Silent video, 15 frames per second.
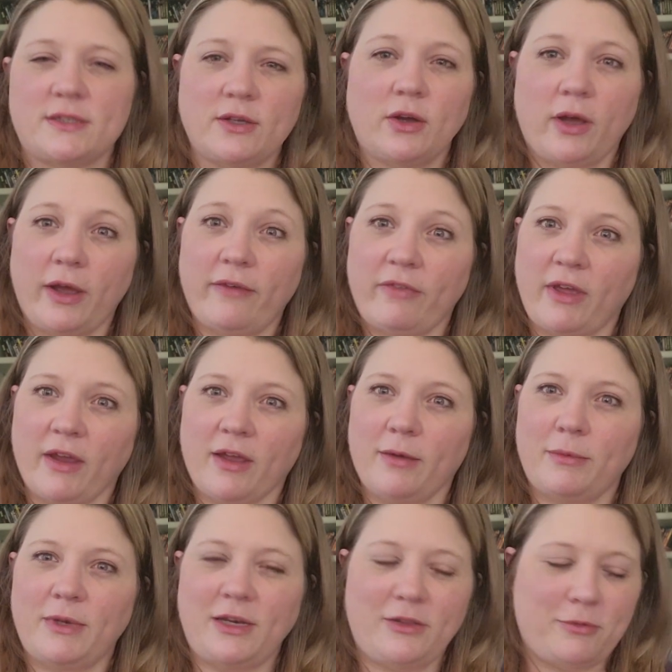So I'll have that
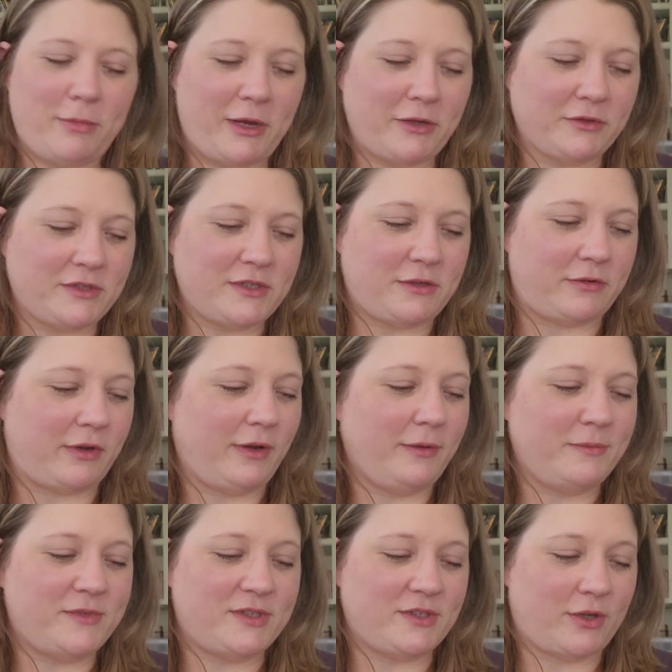coming in the mail too.
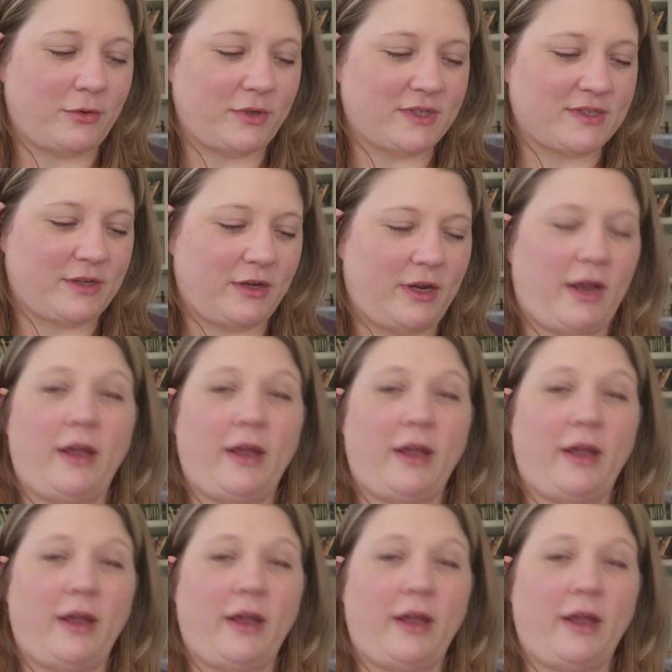I'm so excited.